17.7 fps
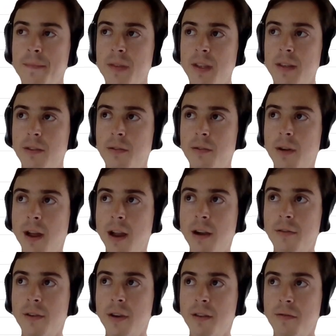do
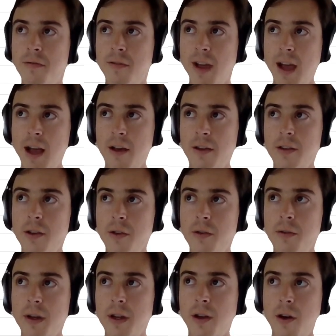every
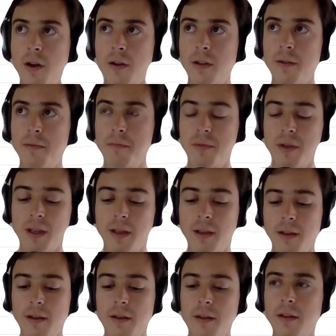value in column
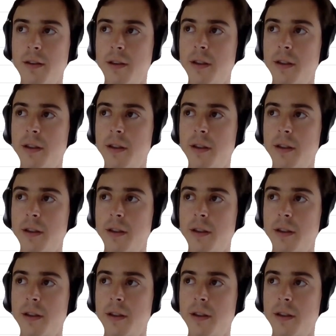B